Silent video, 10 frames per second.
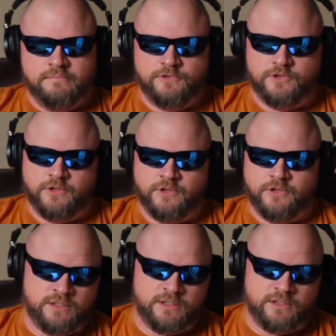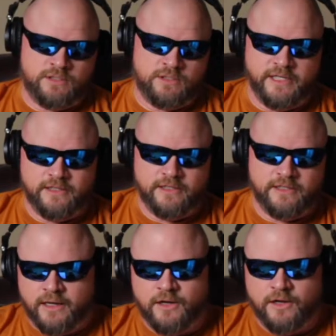So they went to other leagues where they
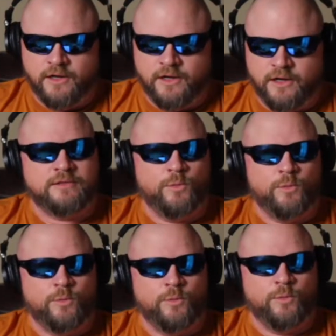had no chance to win.